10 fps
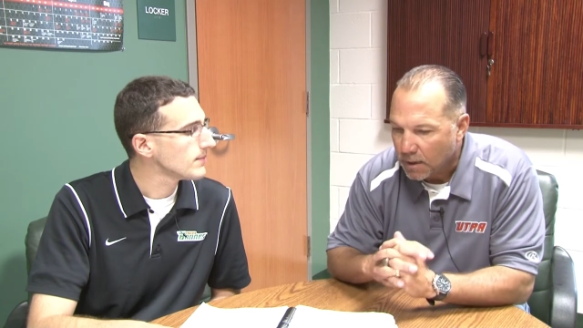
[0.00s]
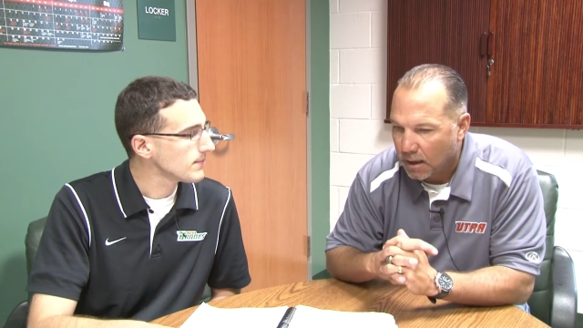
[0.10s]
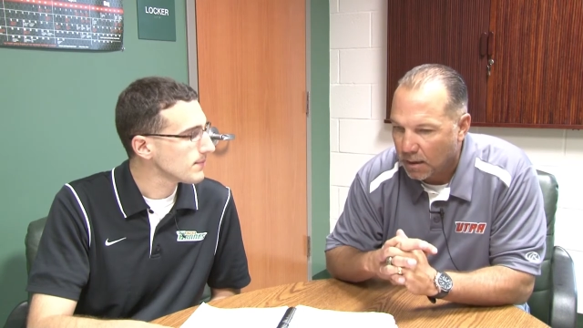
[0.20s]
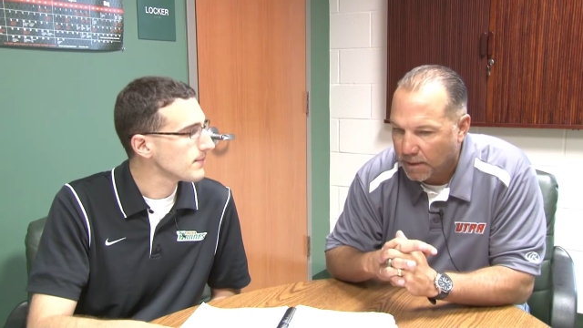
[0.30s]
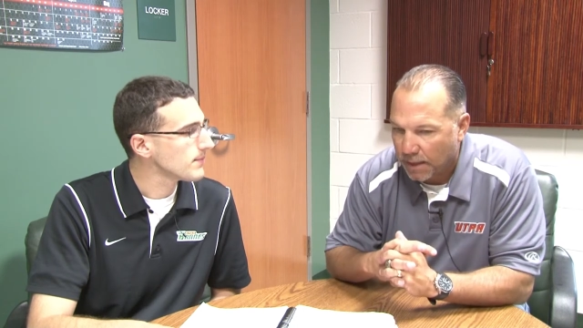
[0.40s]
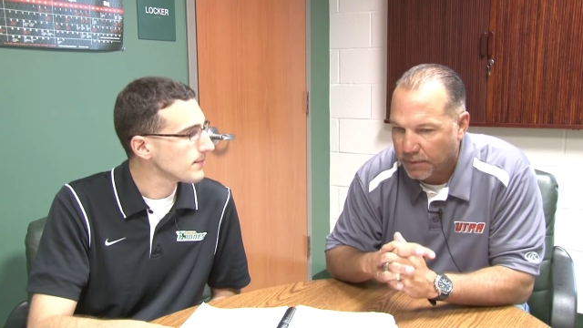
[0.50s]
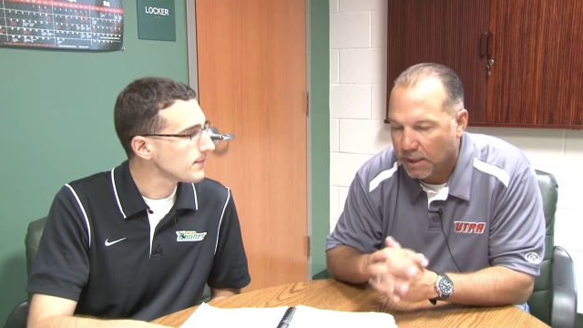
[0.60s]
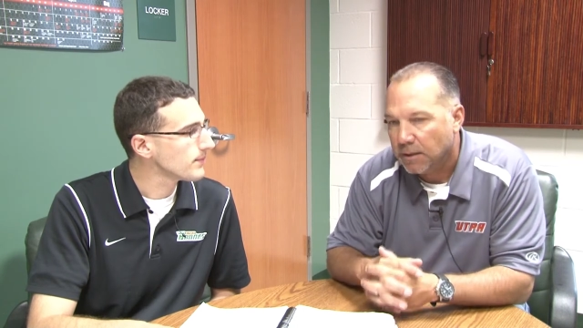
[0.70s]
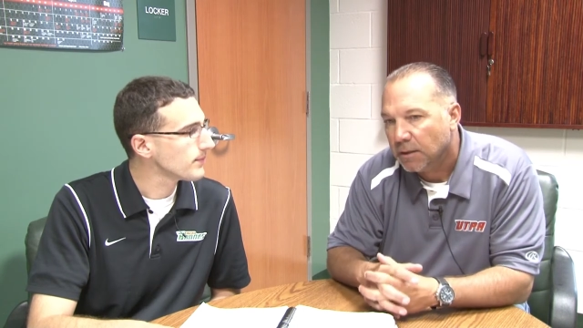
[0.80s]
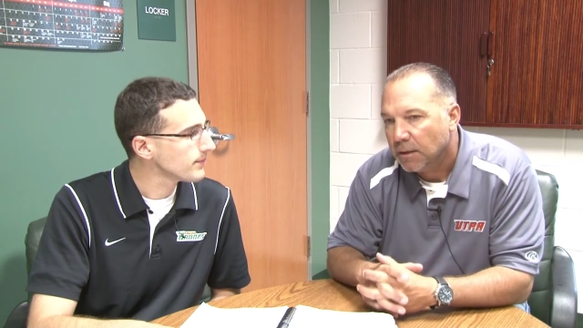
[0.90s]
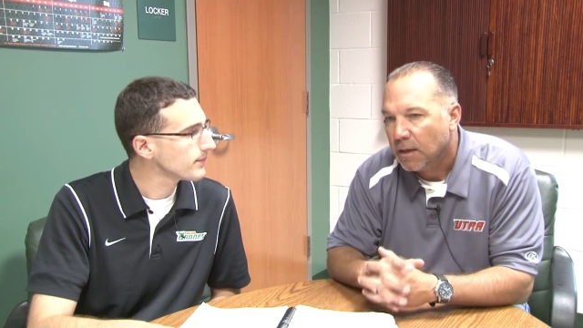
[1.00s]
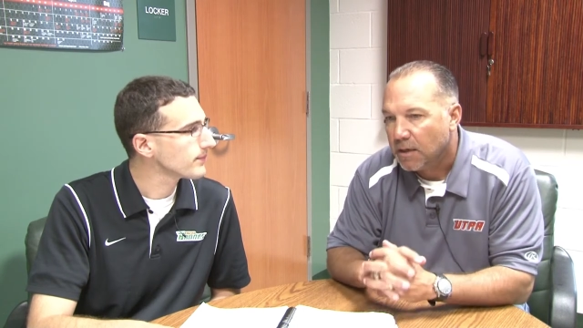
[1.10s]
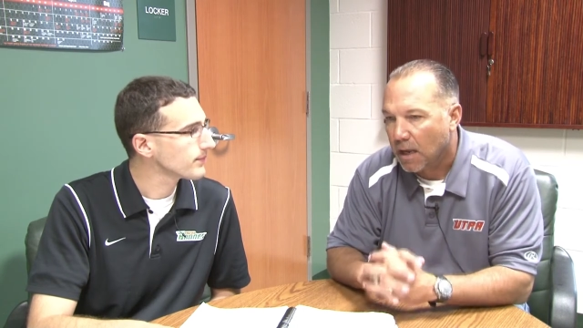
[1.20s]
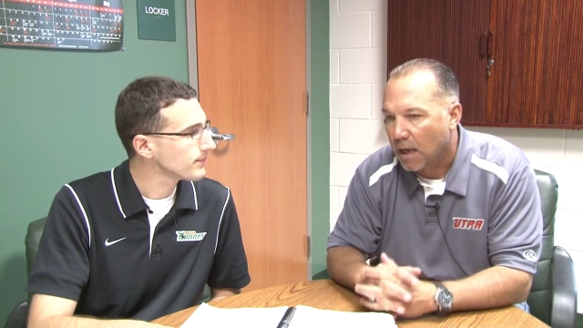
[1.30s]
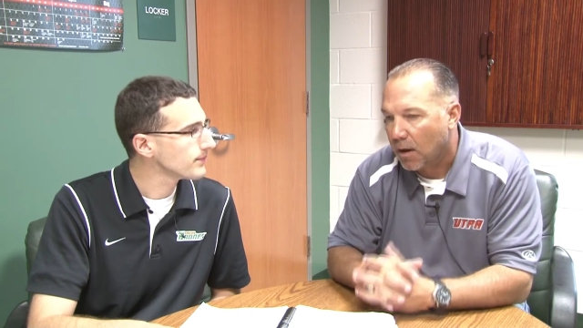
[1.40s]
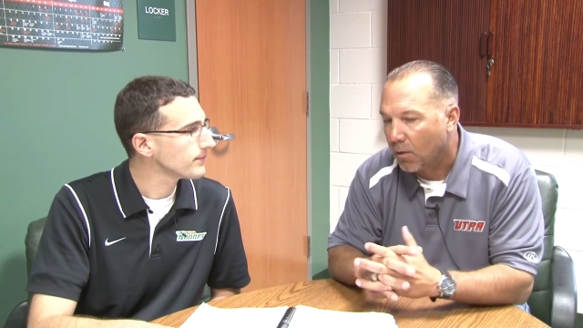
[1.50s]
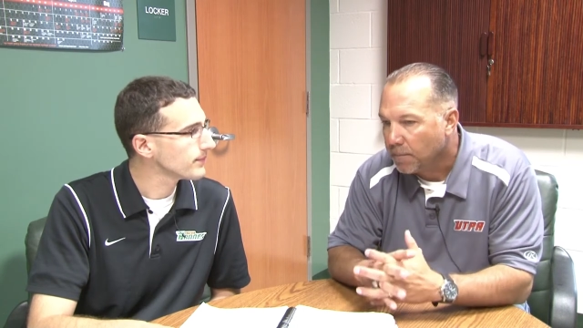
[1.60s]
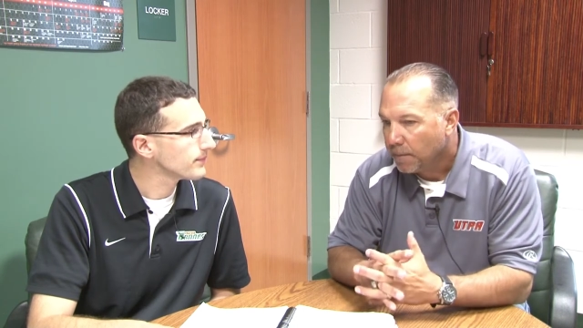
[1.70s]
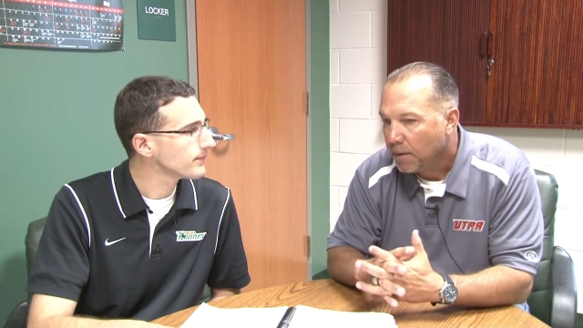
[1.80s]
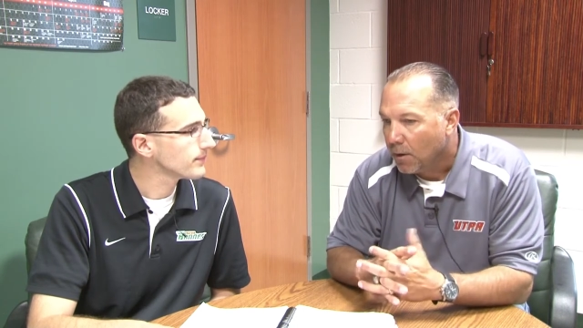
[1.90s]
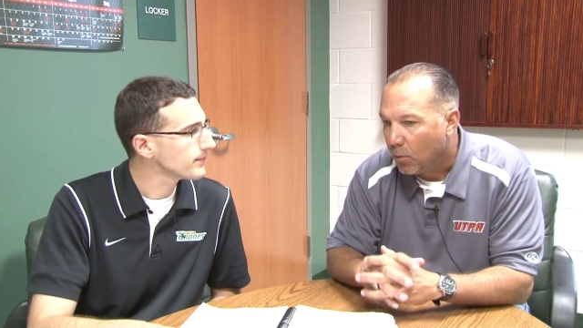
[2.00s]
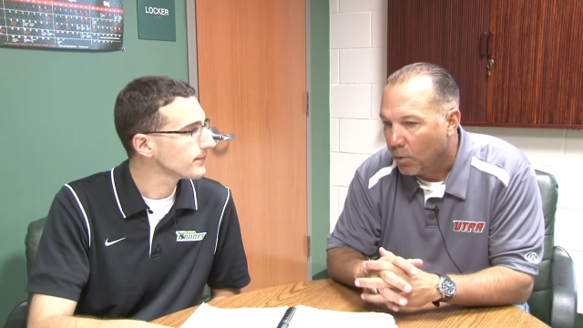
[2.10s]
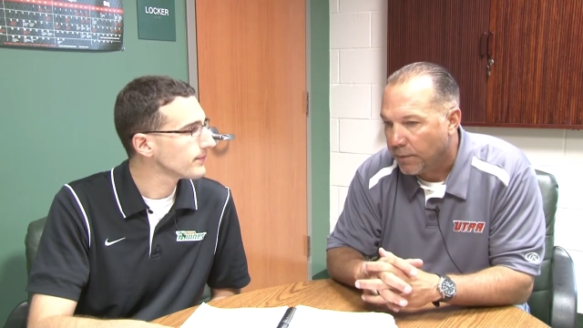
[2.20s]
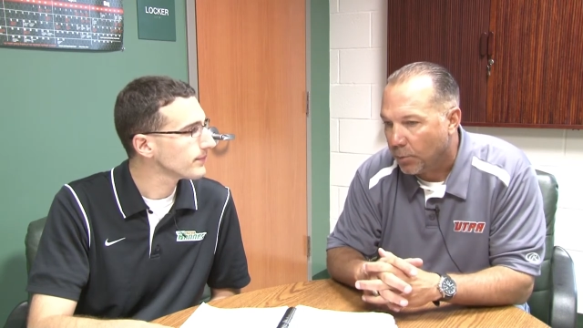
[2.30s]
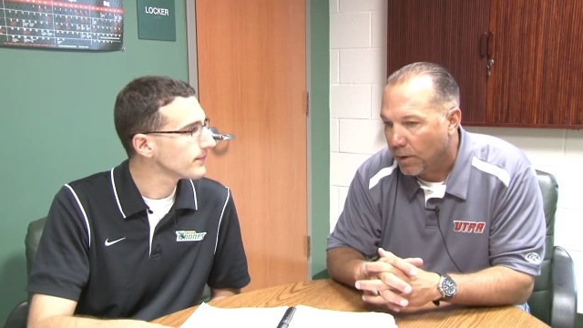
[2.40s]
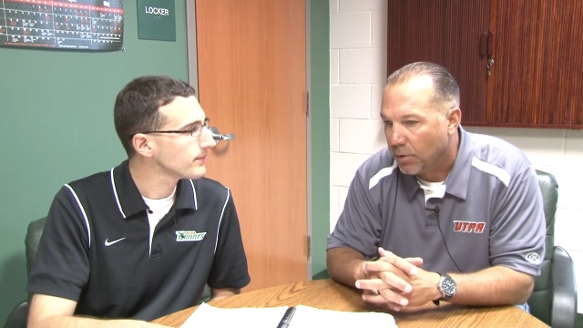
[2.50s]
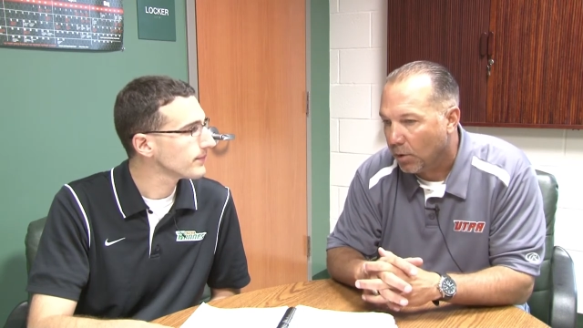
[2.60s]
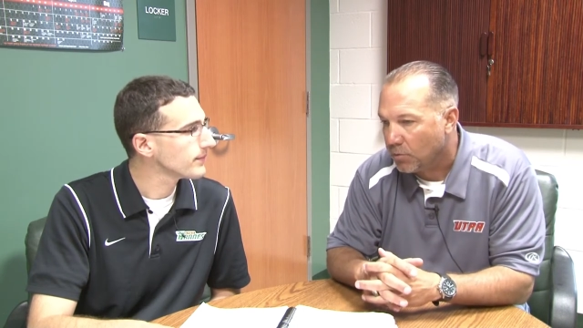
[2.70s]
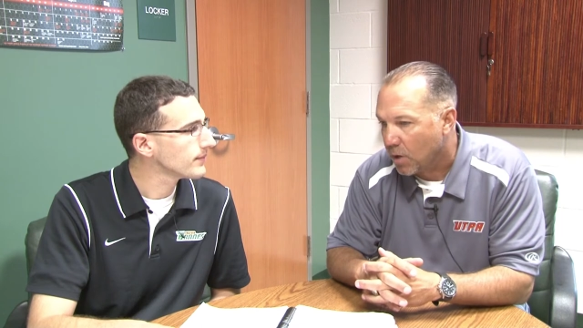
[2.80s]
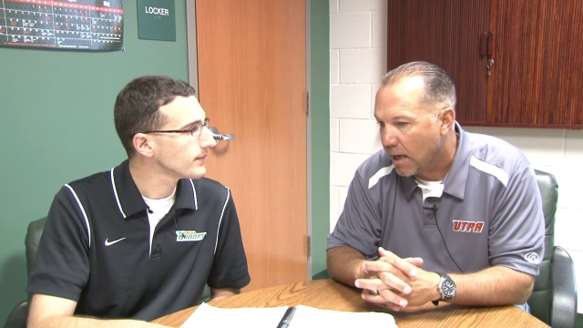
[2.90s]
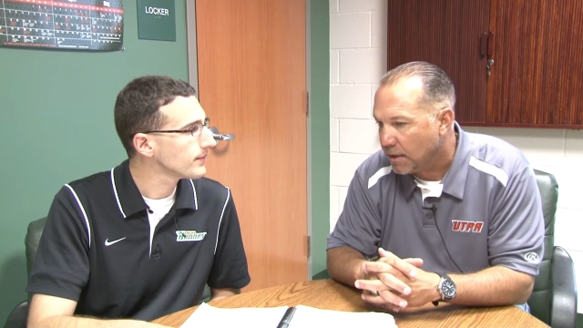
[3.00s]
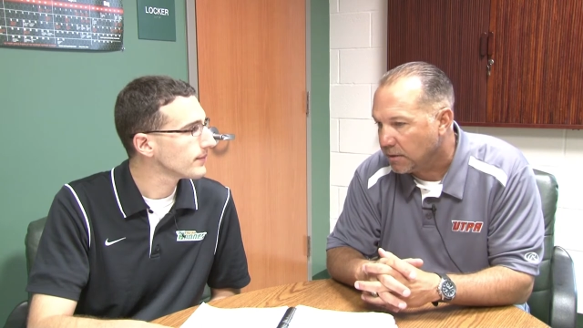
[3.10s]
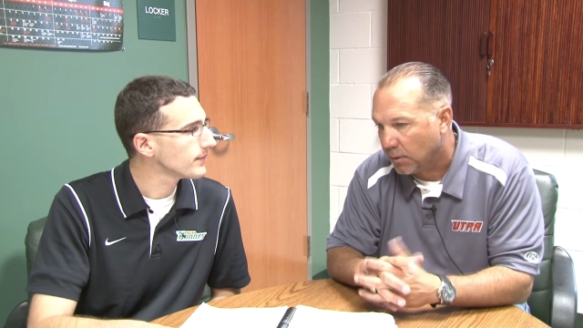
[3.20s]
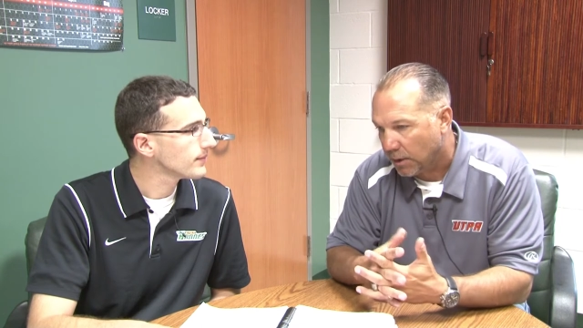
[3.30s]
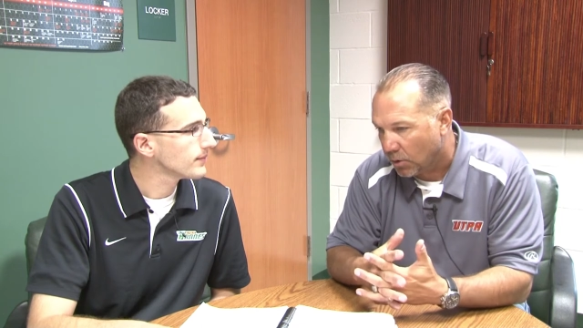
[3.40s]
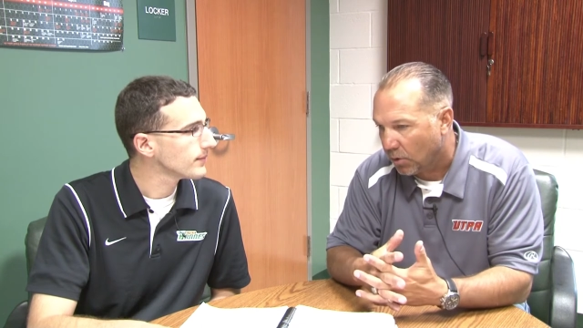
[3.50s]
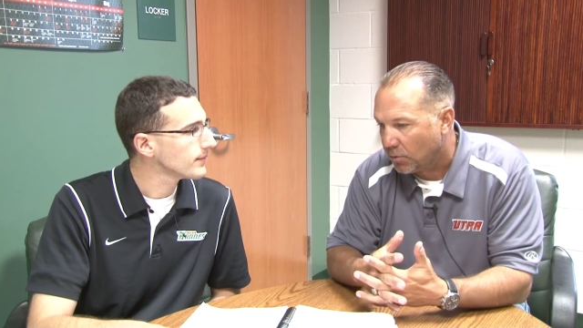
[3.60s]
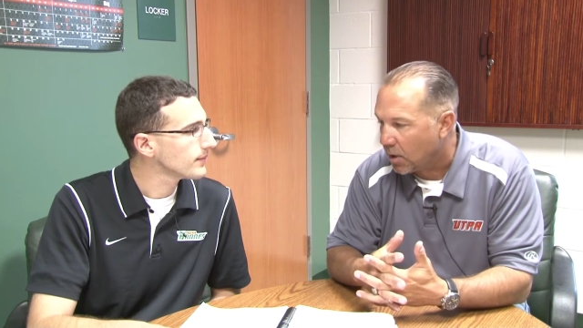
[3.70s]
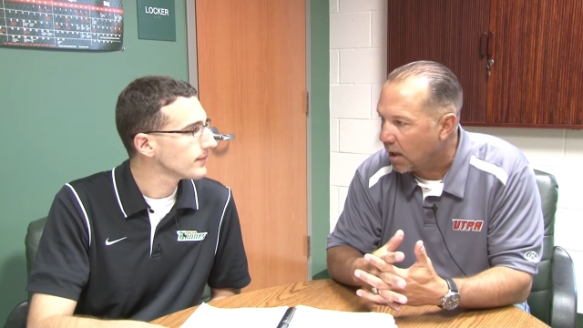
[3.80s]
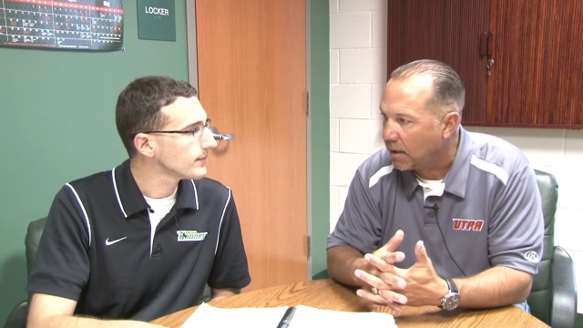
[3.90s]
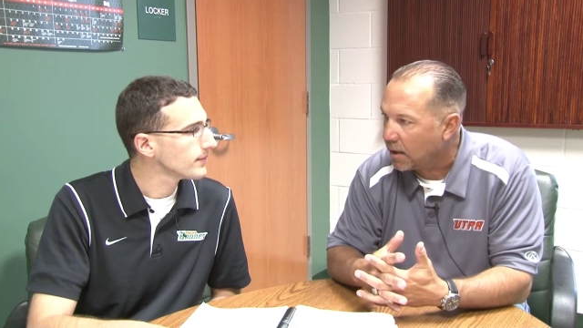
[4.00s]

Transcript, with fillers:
Speaker 1: And I think now with what Nolan Ryan is doing, and Nolan Ryan,